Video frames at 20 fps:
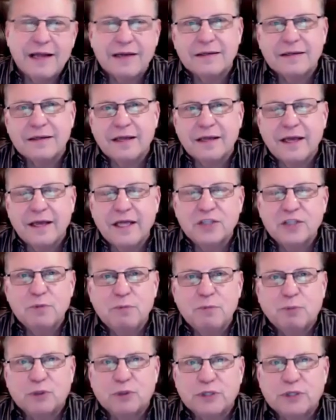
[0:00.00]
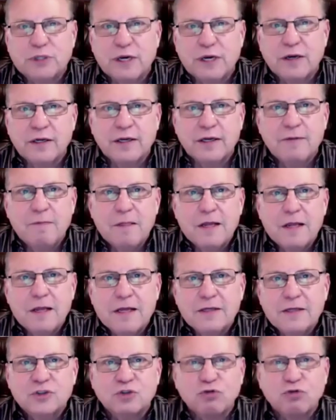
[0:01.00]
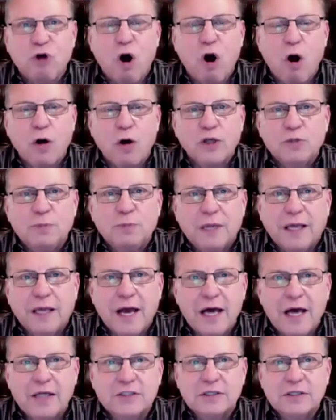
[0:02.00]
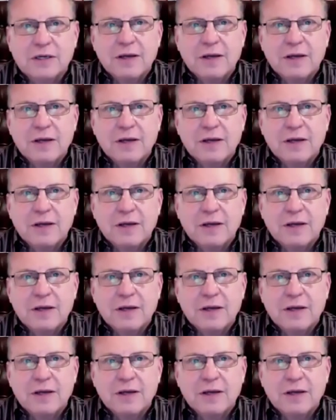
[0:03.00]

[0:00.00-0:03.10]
hits me particularly strong is because